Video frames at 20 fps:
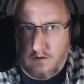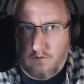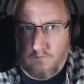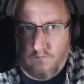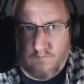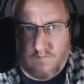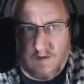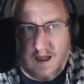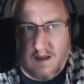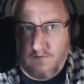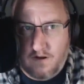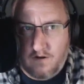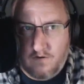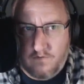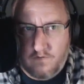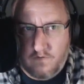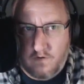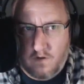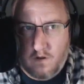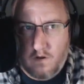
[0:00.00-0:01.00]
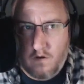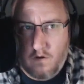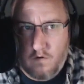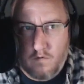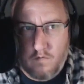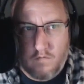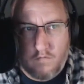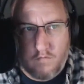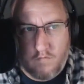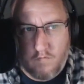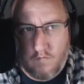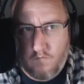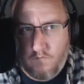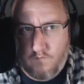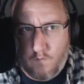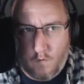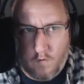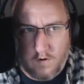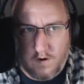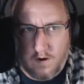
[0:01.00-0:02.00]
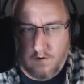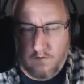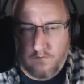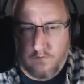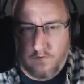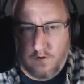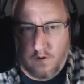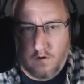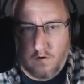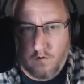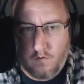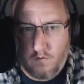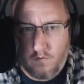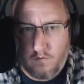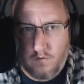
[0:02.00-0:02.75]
5 years ago, 4 years ago,